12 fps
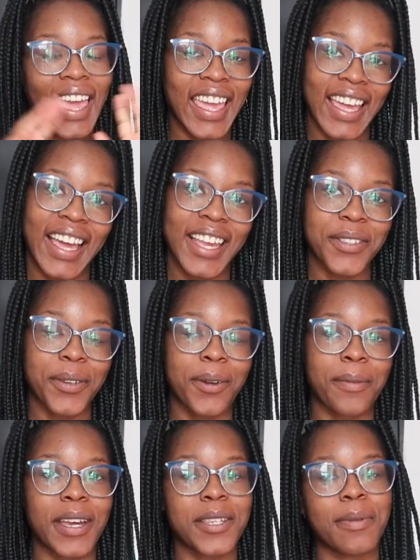Hey guys,
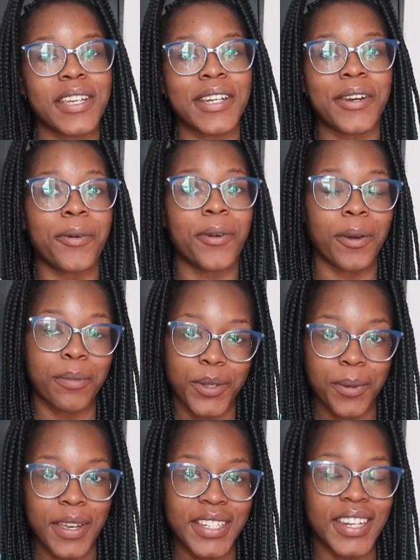welcome back to my channel. Welcome
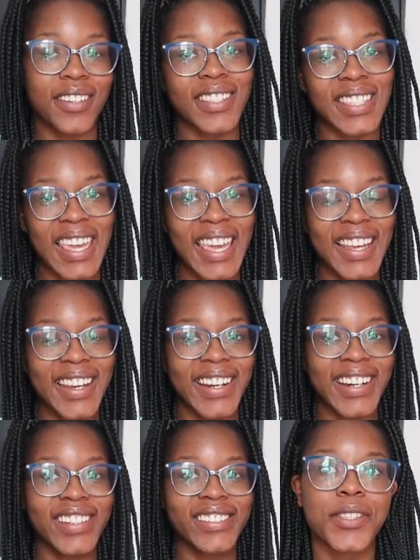to my channel. It's Kay here.